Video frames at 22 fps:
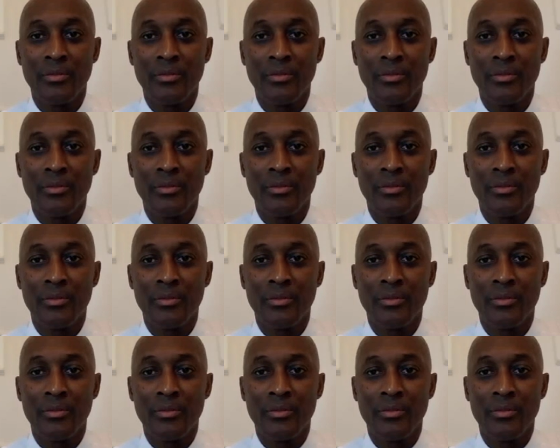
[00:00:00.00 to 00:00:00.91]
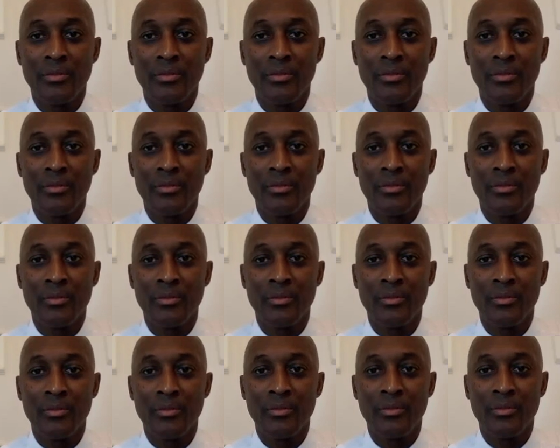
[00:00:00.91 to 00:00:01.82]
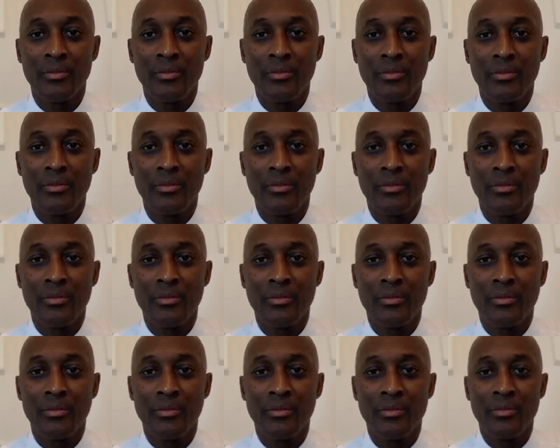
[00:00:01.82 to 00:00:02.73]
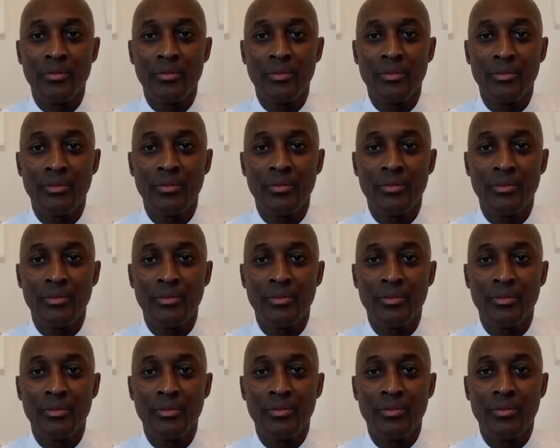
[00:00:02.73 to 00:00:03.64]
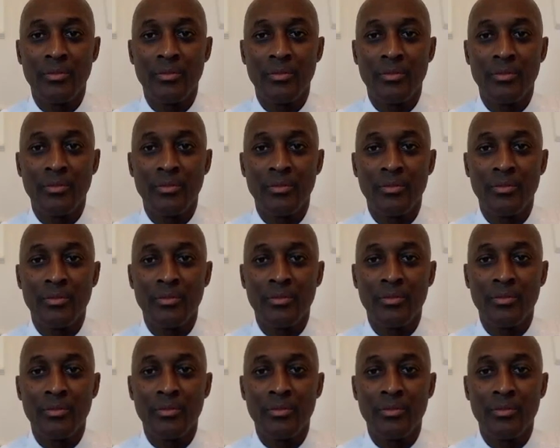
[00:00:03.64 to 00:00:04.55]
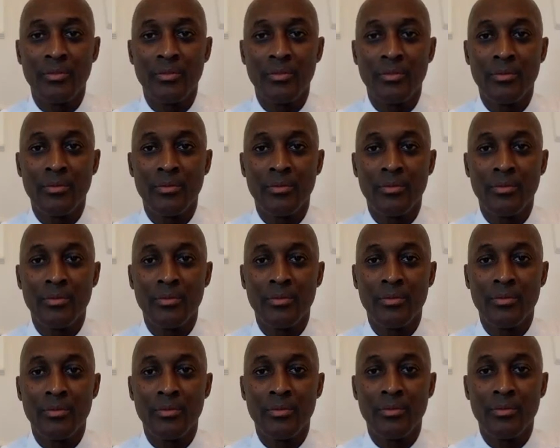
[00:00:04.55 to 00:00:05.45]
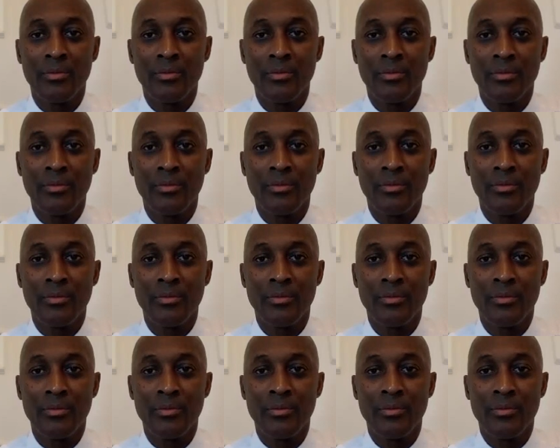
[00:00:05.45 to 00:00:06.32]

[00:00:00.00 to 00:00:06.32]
(not speaking)